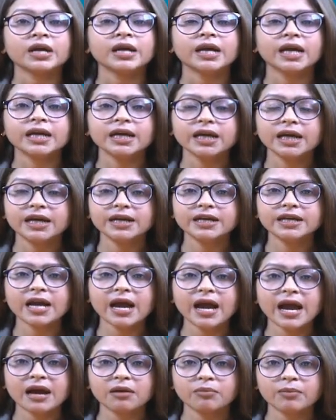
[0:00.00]
in India
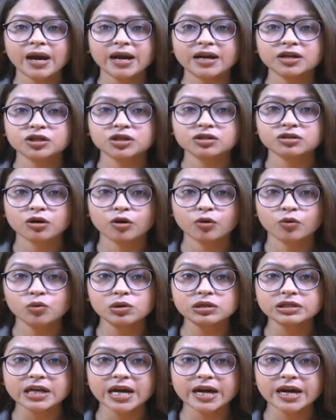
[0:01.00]
and manages the rules